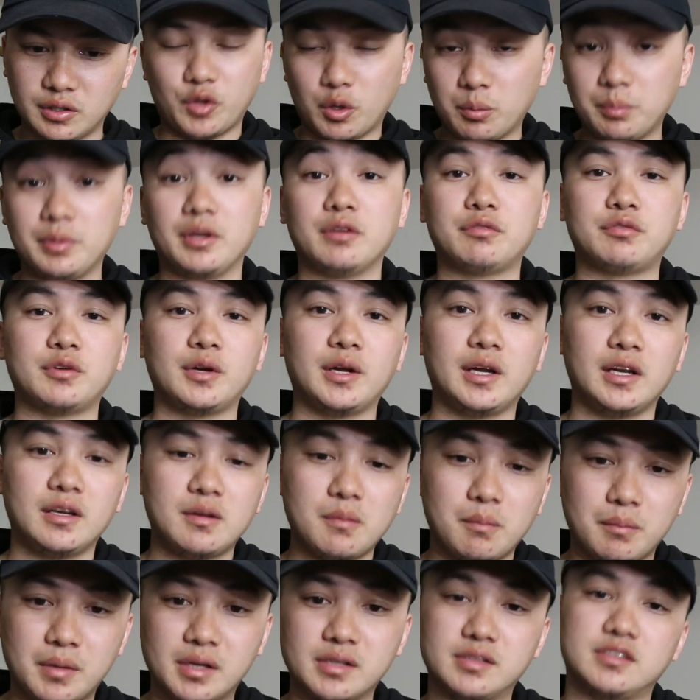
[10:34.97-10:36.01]
Don't be
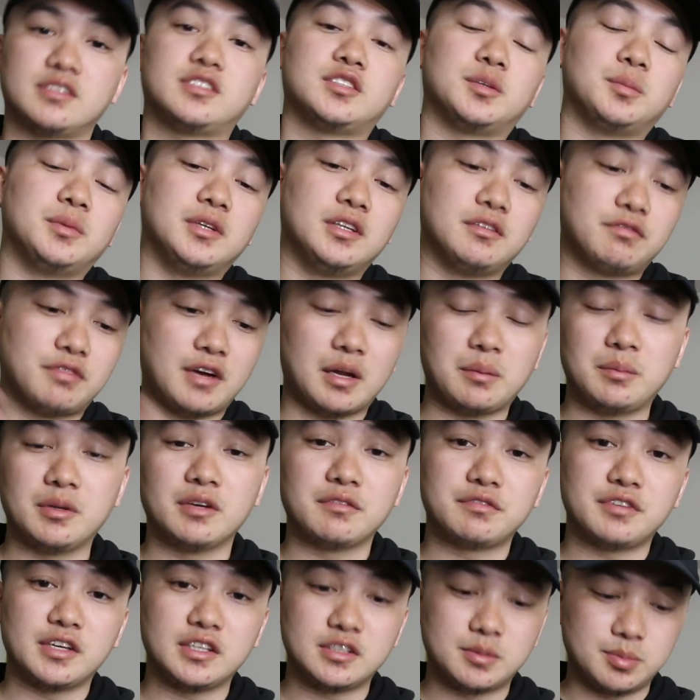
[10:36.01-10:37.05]
afraid, message me, find me on
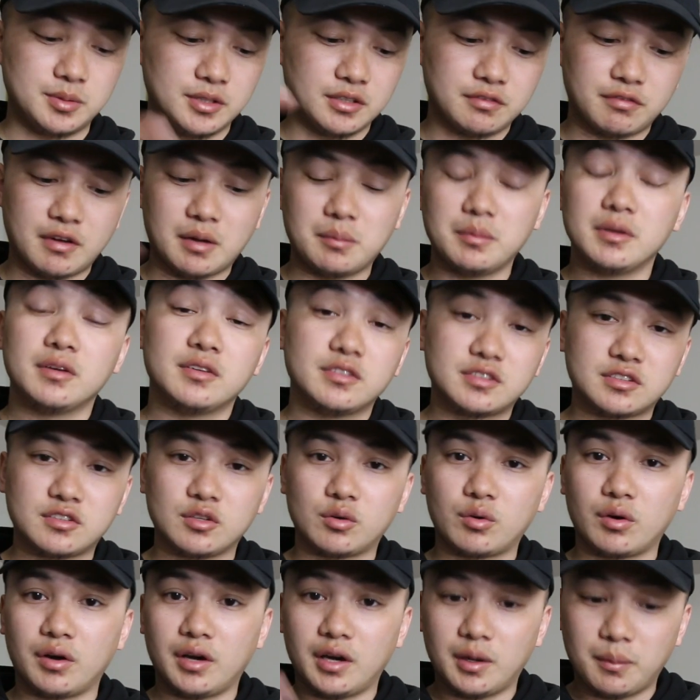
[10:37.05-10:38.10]
Facebook, find me on
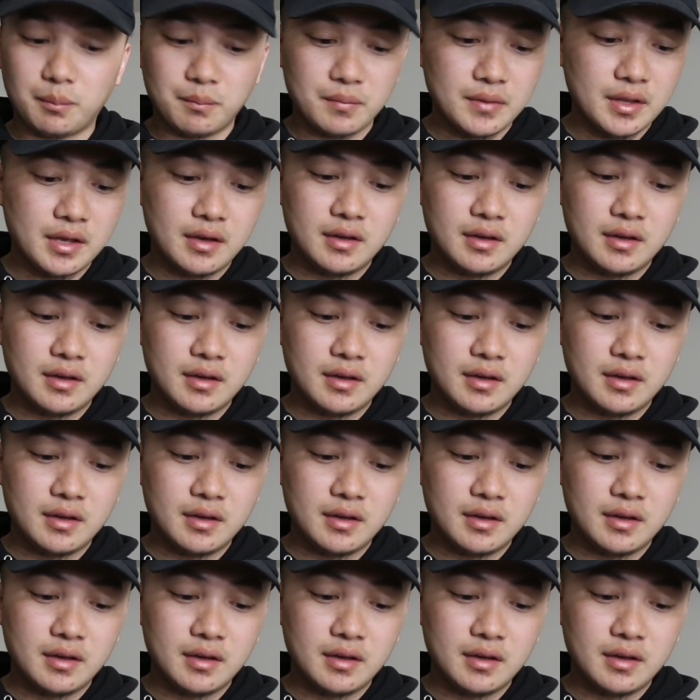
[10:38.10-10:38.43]
Instagram.